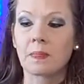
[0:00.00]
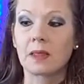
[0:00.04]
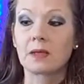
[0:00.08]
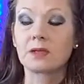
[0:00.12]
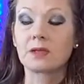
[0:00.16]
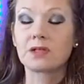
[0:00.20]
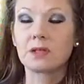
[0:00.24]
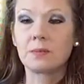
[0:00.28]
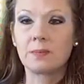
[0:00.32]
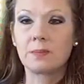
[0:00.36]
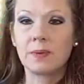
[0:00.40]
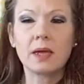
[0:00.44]

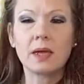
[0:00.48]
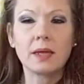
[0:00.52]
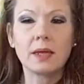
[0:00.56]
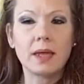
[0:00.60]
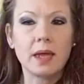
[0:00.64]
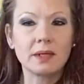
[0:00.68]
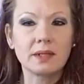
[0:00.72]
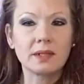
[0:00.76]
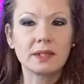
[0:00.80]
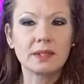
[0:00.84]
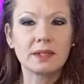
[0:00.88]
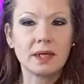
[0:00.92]
to be
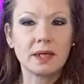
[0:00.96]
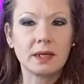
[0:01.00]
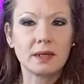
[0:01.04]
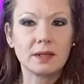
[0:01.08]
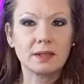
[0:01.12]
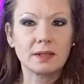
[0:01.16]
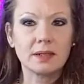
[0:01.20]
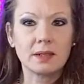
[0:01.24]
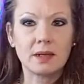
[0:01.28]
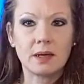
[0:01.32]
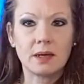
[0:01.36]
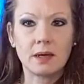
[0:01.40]
against
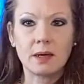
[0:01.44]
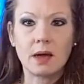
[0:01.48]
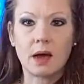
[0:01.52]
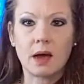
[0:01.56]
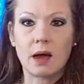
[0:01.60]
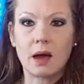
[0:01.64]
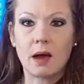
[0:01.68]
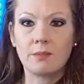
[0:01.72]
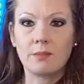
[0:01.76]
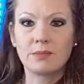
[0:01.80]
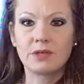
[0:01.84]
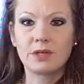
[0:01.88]
it,
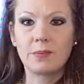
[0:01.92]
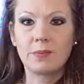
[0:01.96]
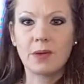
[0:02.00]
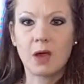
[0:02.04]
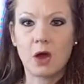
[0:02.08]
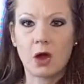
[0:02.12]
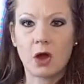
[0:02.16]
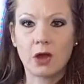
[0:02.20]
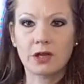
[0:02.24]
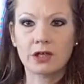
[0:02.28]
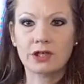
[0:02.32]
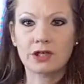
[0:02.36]
to
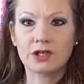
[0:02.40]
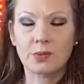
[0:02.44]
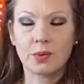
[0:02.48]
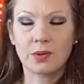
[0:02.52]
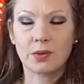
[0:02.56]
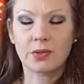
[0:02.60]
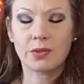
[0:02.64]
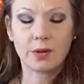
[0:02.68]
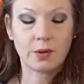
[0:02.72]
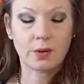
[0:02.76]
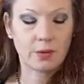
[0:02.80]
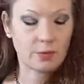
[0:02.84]
be honest
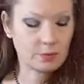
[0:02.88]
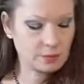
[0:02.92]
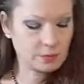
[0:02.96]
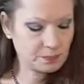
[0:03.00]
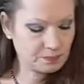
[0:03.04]
with you.